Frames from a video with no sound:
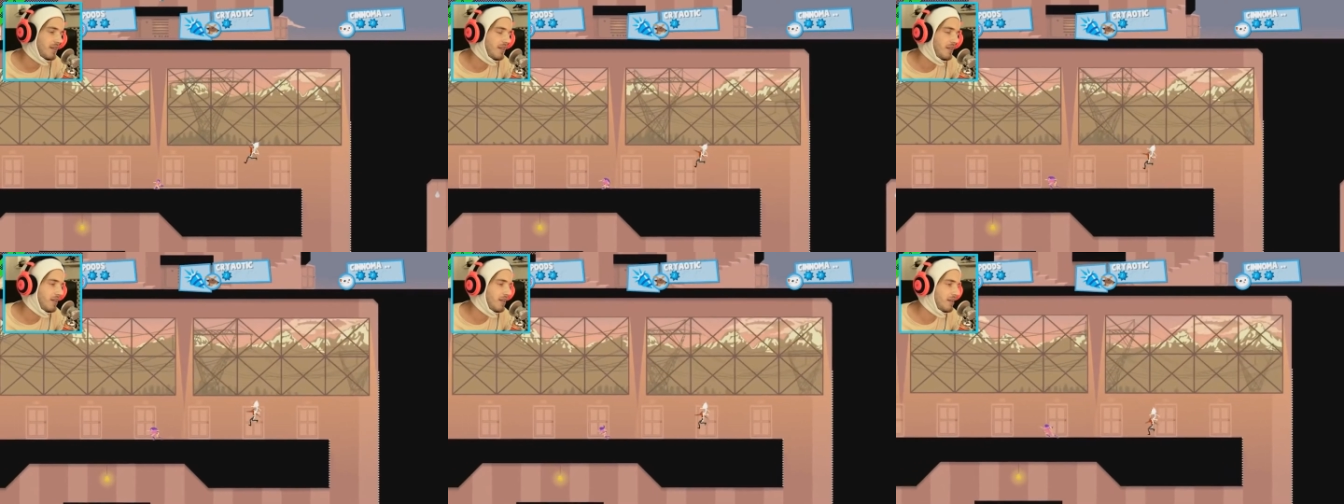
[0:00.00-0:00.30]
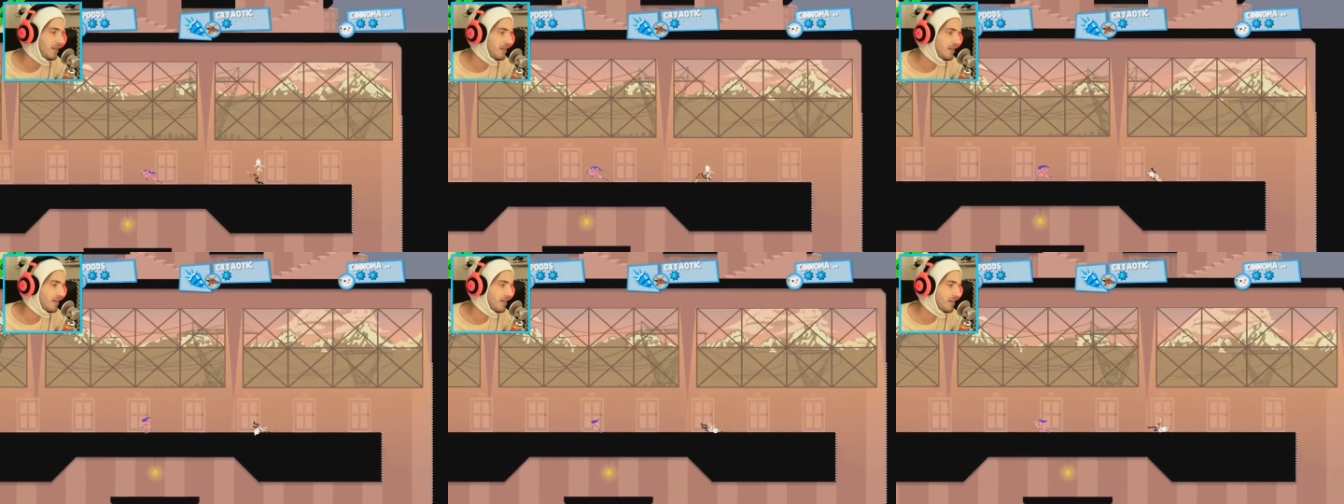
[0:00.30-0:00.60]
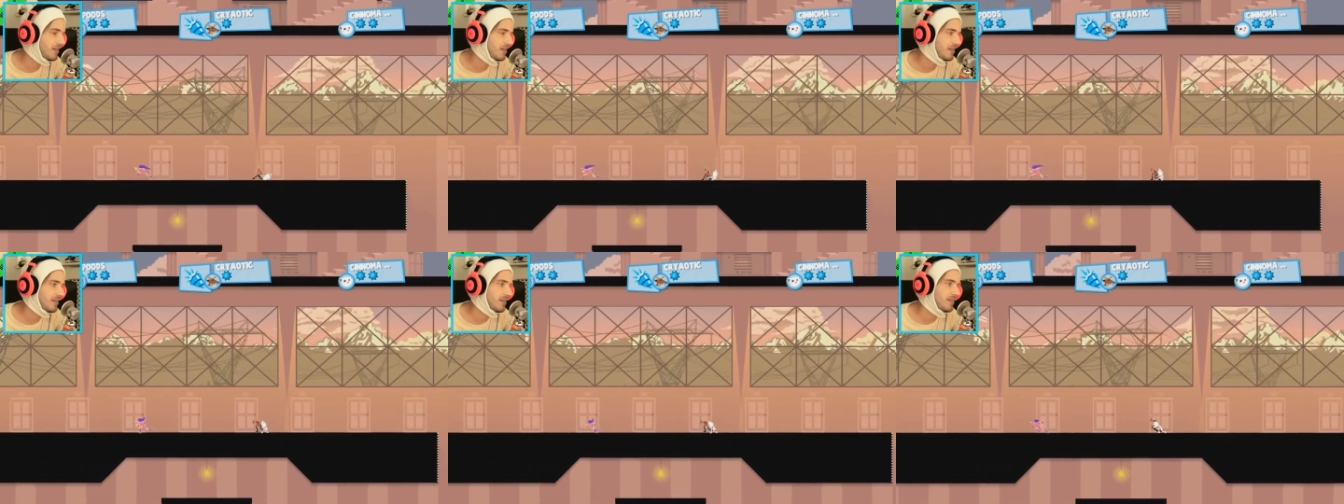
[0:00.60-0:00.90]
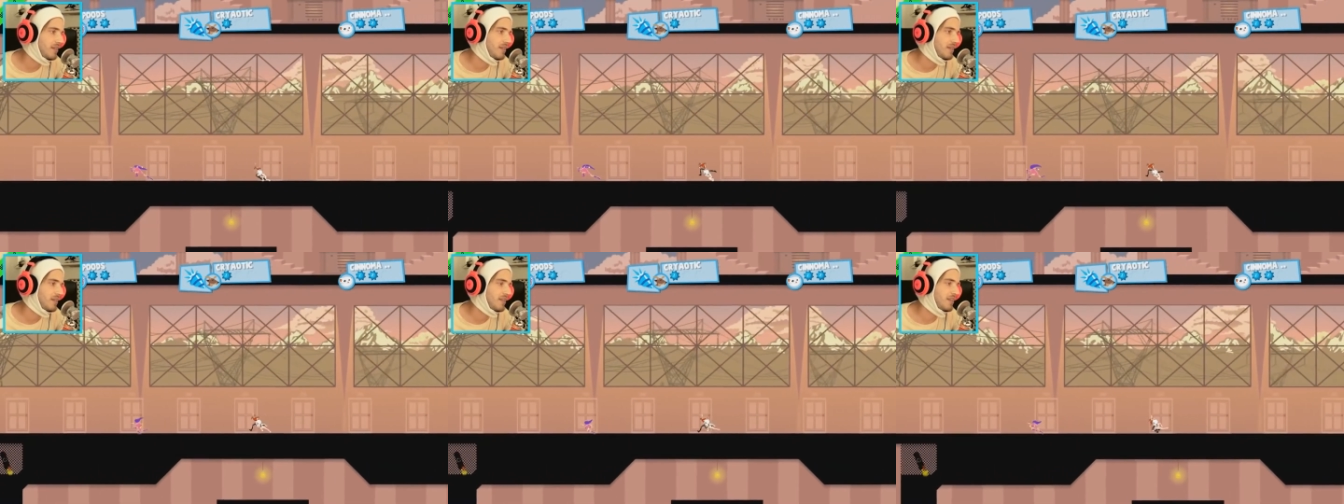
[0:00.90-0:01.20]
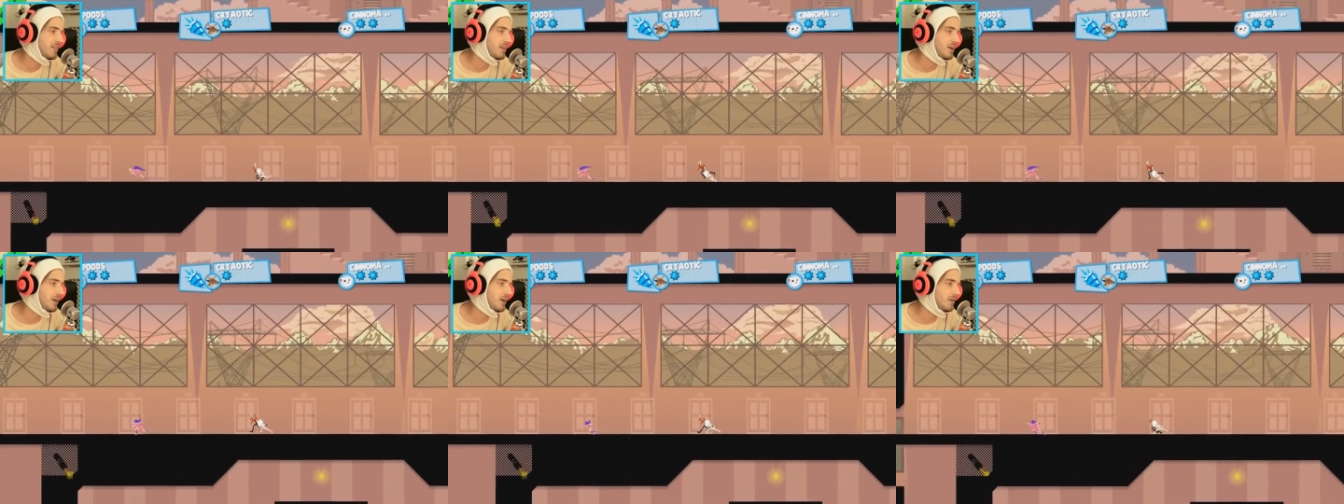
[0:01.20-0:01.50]
You ran right through it.
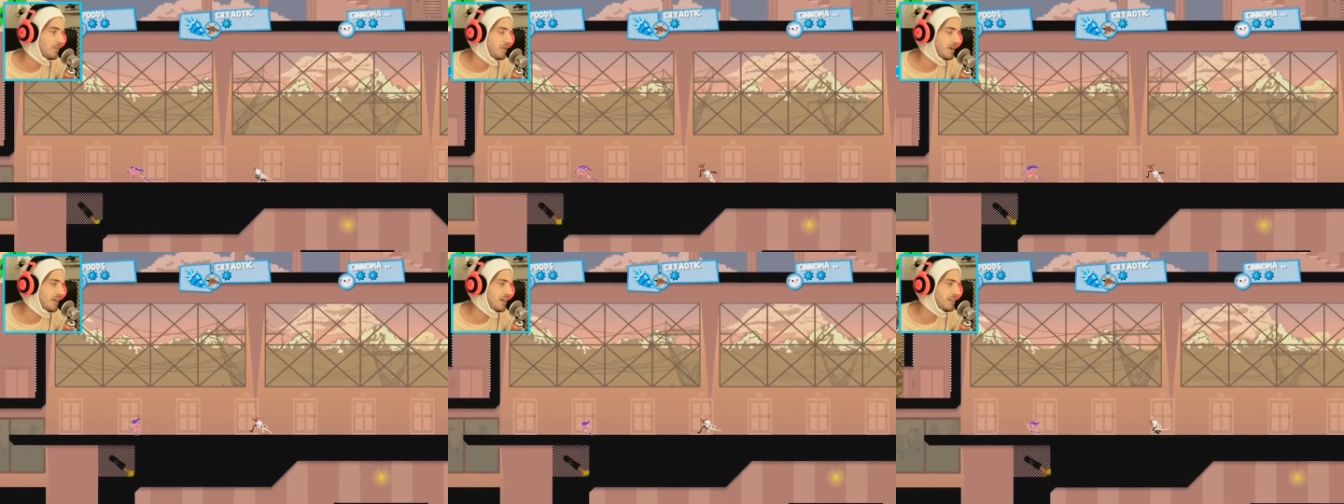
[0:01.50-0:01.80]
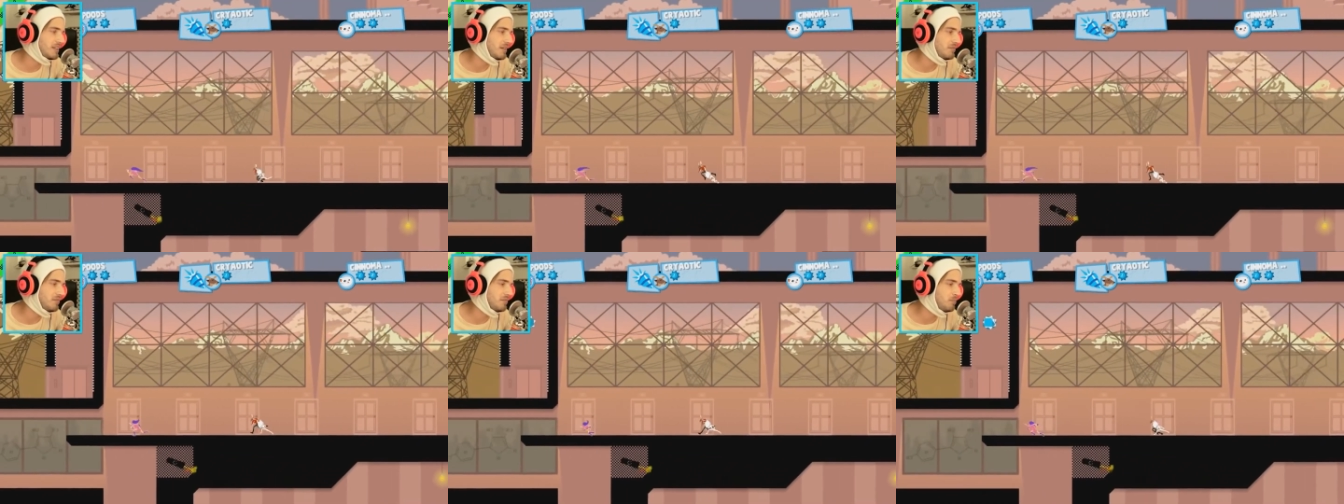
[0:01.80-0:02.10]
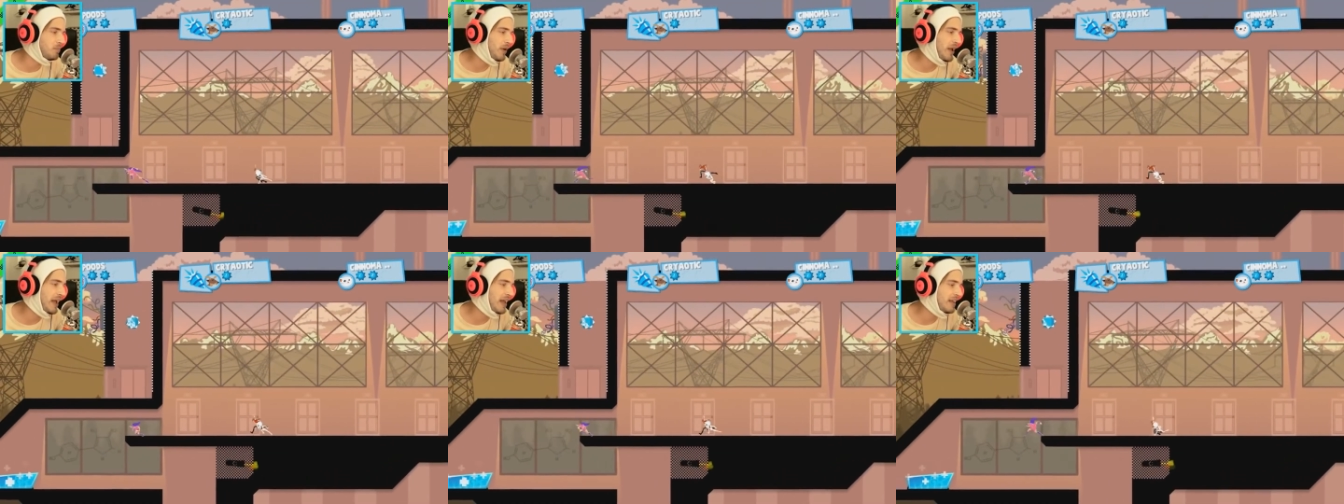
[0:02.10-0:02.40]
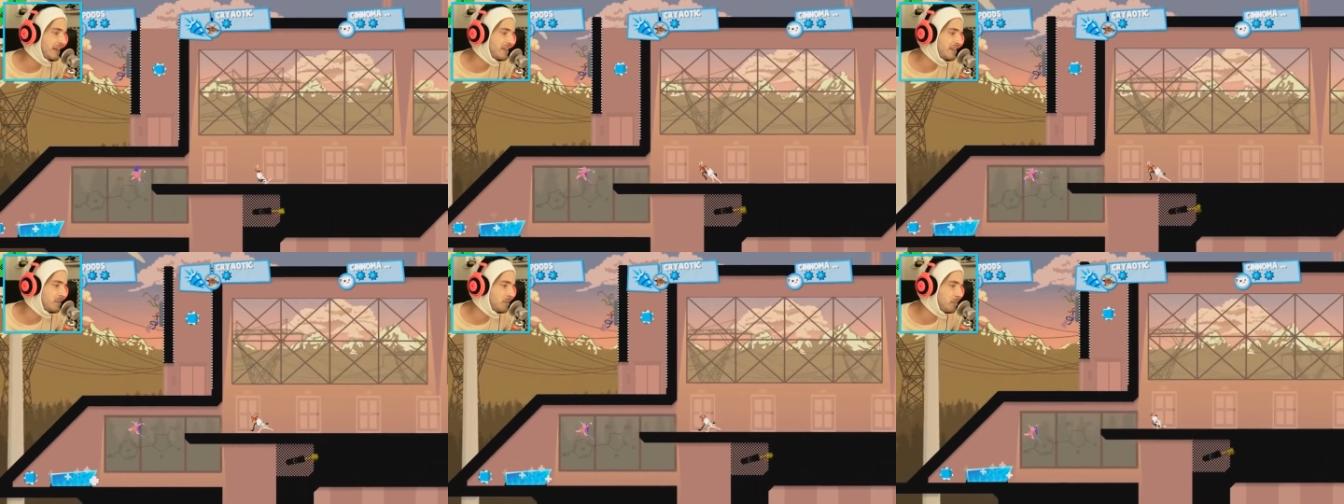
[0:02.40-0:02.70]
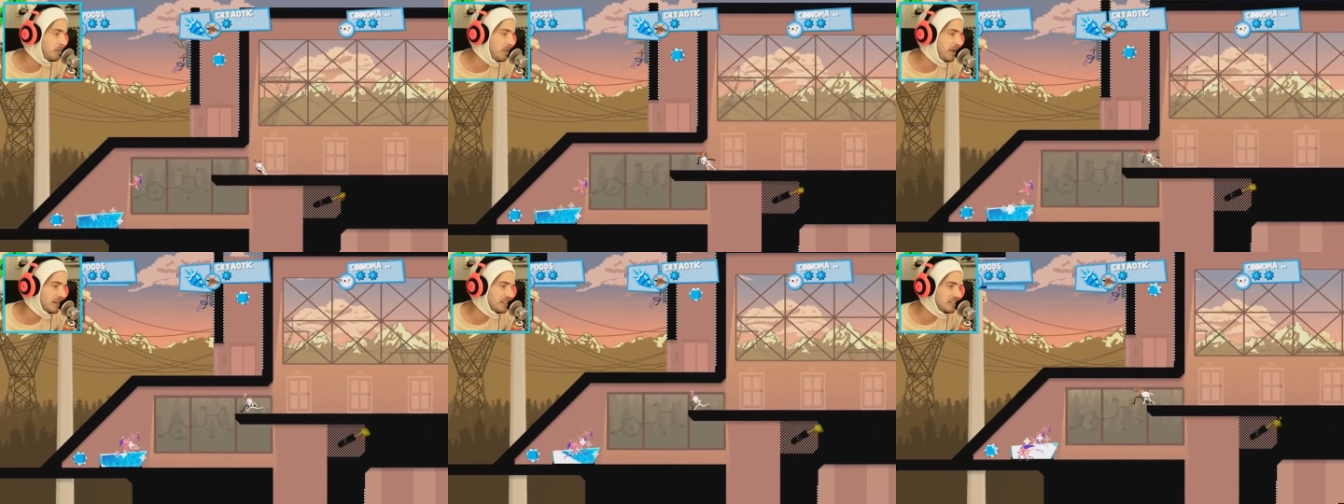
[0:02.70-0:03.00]
No, because I'm pink, you
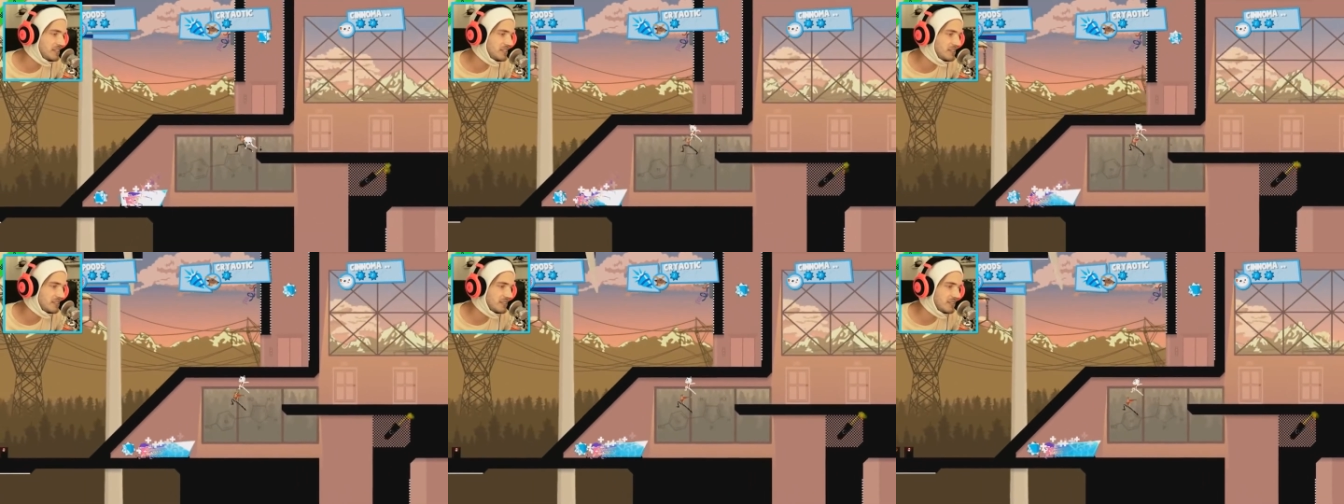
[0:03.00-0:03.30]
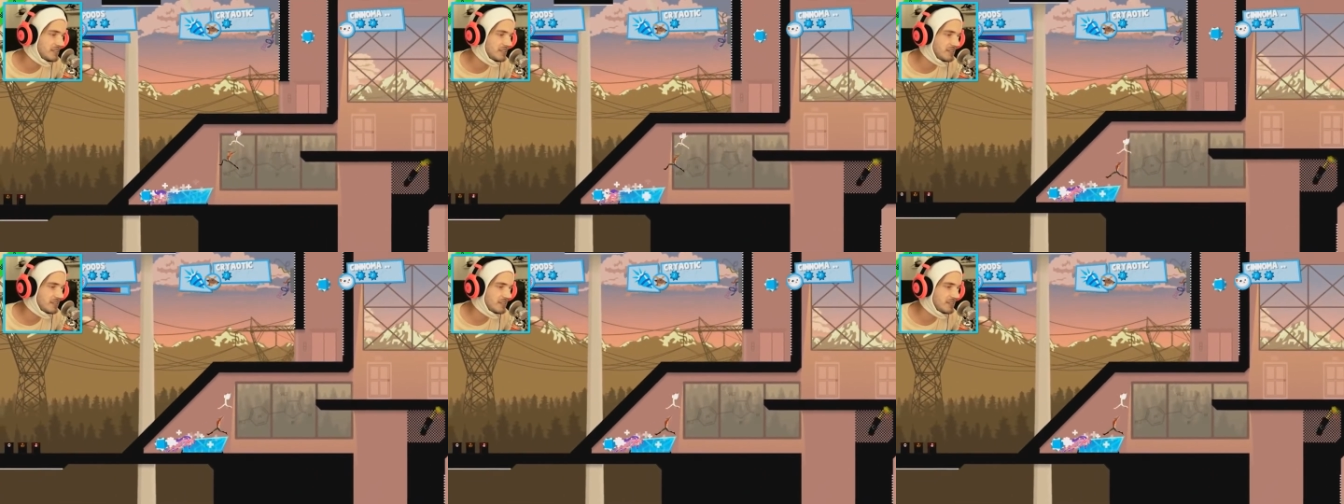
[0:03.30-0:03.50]
bitch.